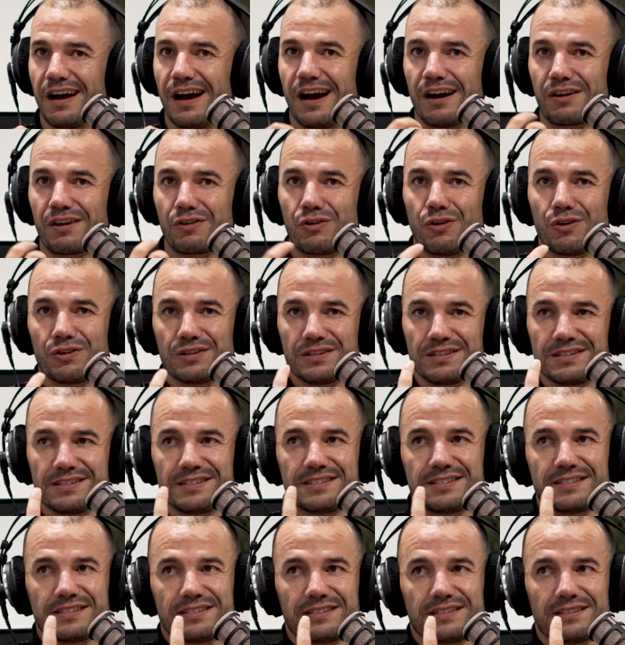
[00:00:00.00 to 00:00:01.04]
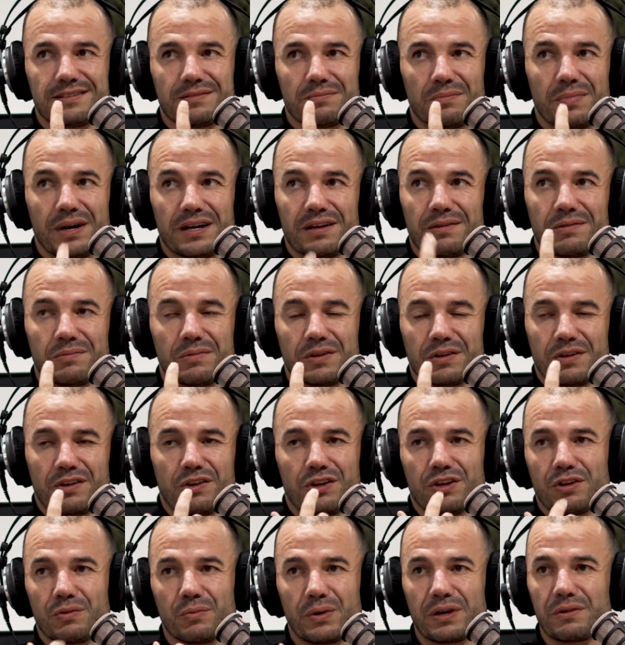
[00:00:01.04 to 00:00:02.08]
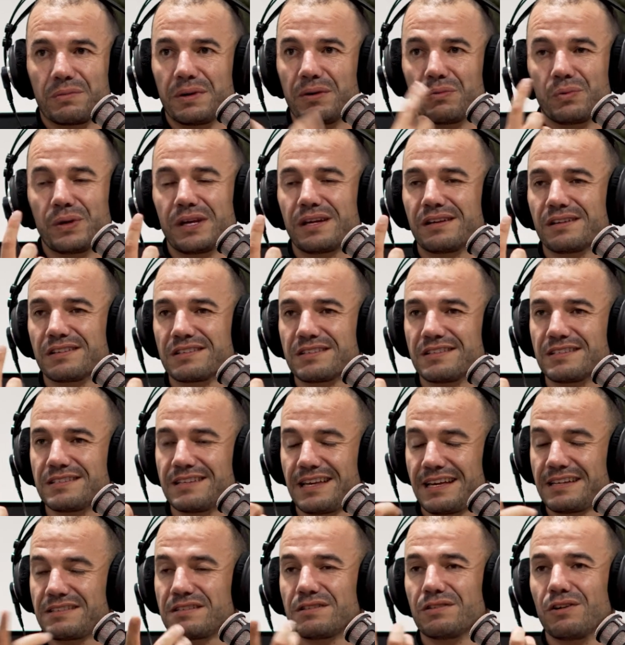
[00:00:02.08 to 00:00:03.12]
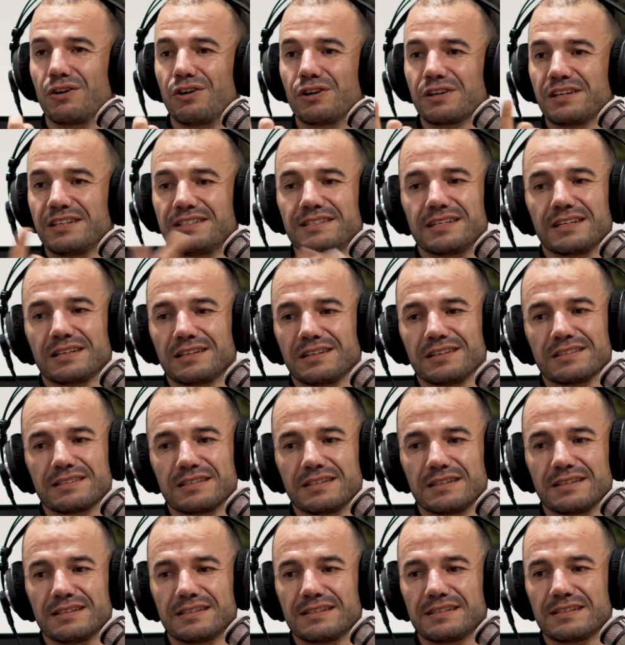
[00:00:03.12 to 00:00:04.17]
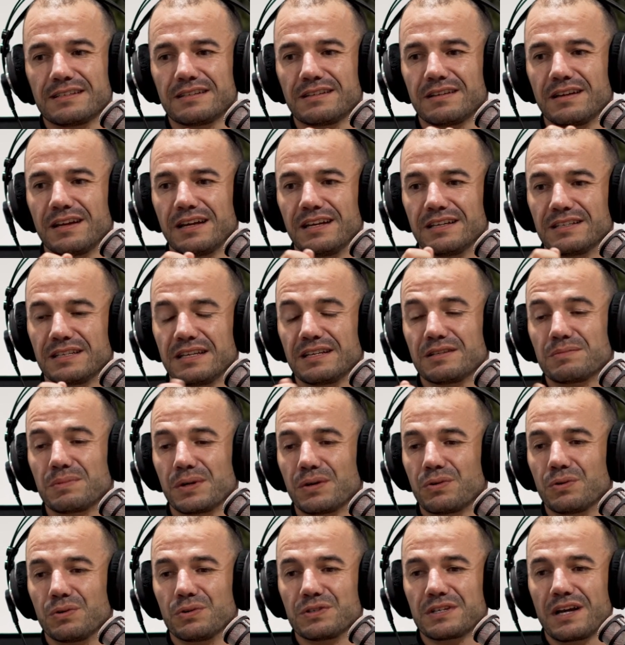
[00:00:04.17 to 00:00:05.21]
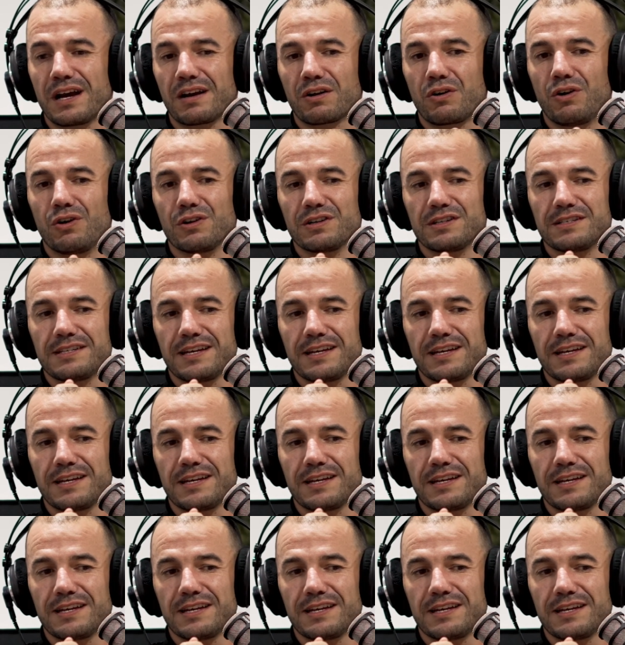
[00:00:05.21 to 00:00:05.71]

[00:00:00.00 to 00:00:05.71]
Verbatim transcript: I can't my you know one of my weaknesses as an architect isn't is is because I can't